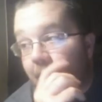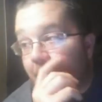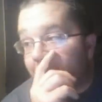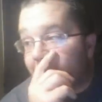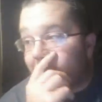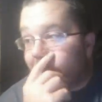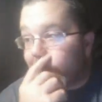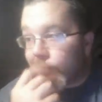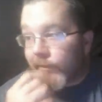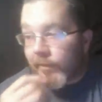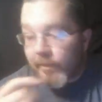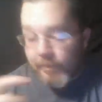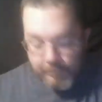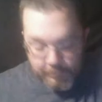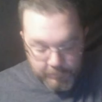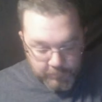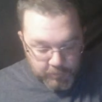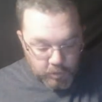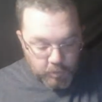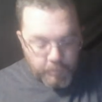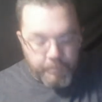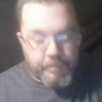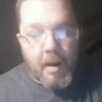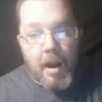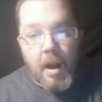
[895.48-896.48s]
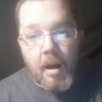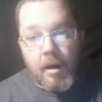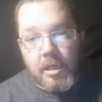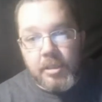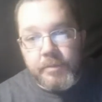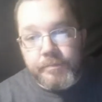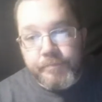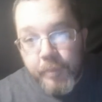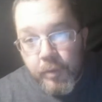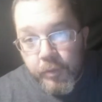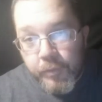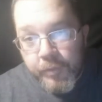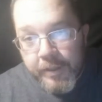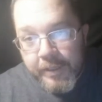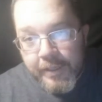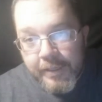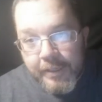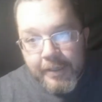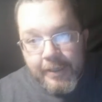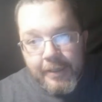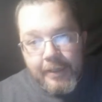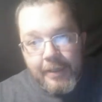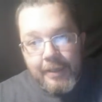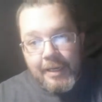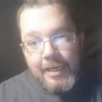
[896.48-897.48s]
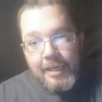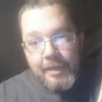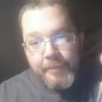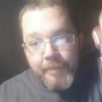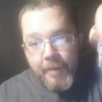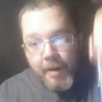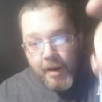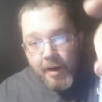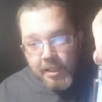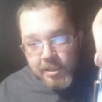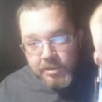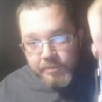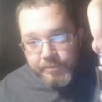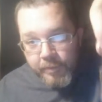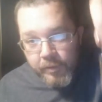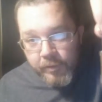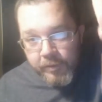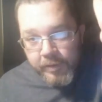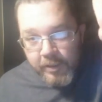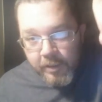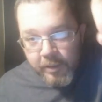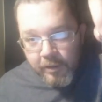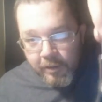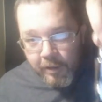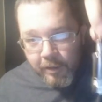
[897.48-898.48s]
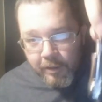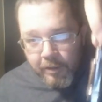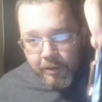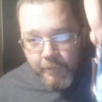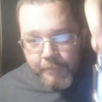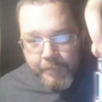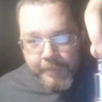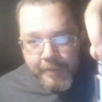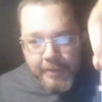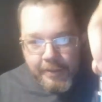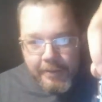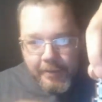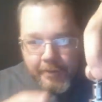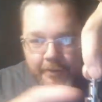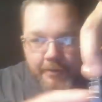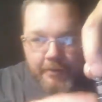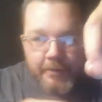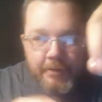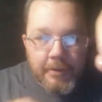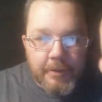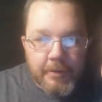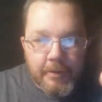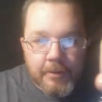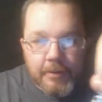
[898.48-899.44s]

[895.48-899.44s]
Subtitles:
I have pirate's booty in there. I got the pirate's booty hung up in here.